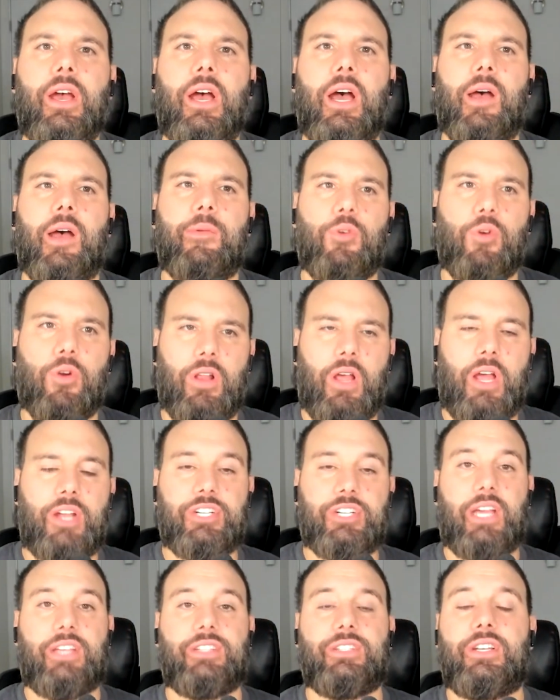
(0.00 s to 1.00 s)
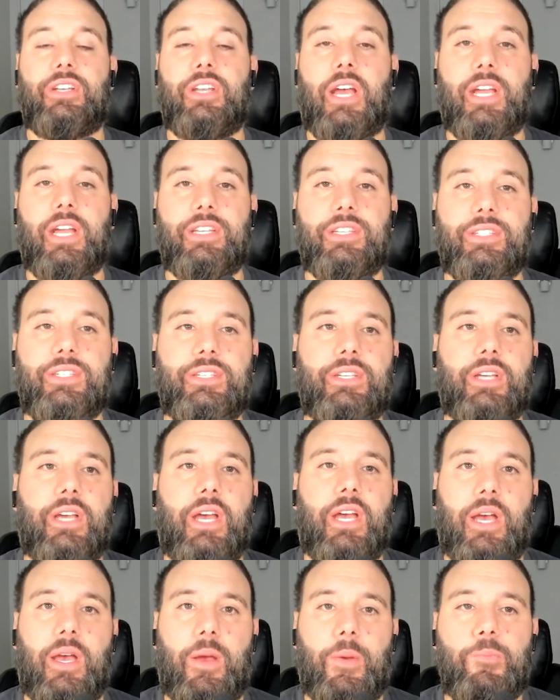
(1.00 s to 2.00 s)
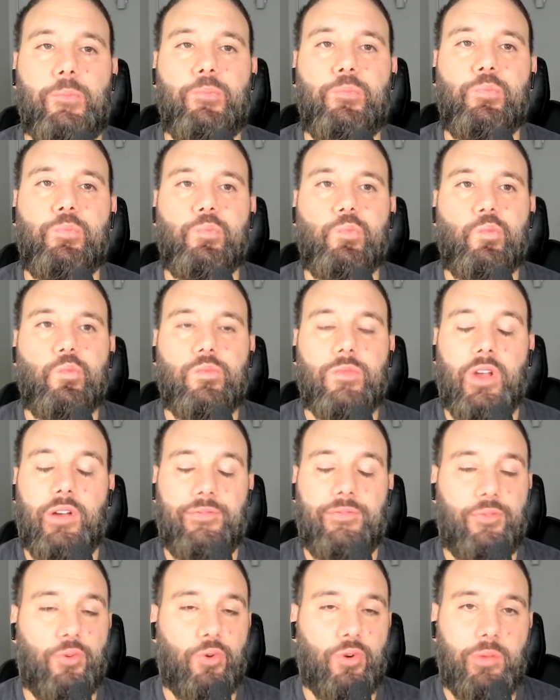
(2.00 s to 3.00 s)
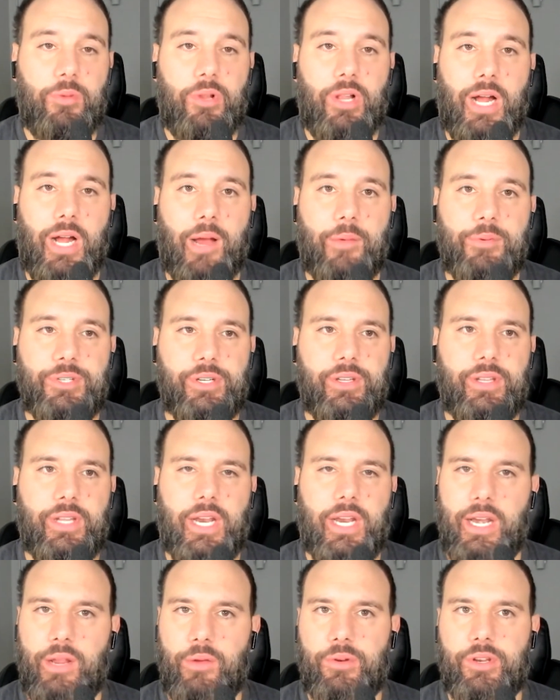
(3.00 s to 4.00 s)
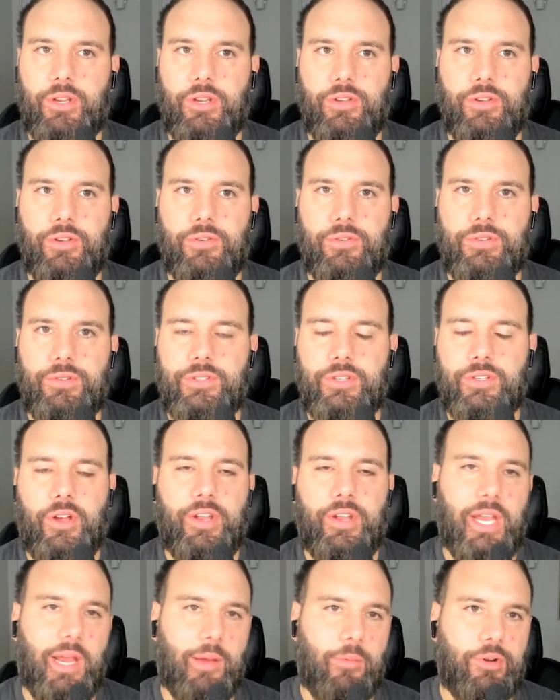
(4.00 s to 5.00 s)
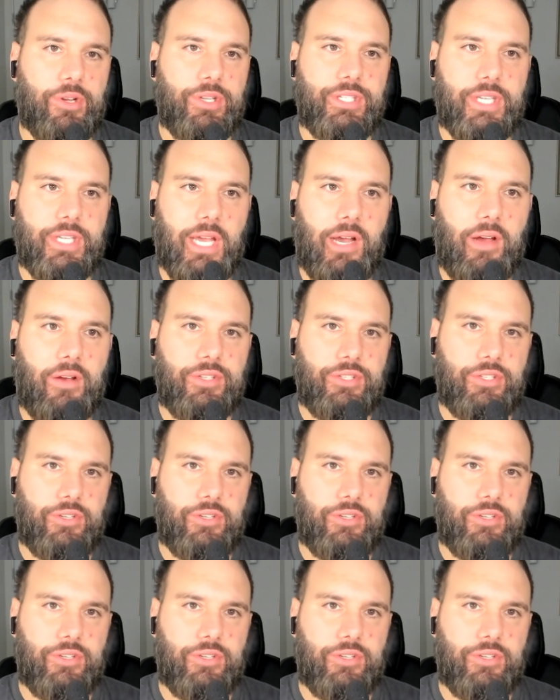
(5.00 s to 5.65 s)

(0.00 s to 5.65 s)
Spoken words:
CoreLogic has a nice affordable option that anyone can use called Neighborhood Scout.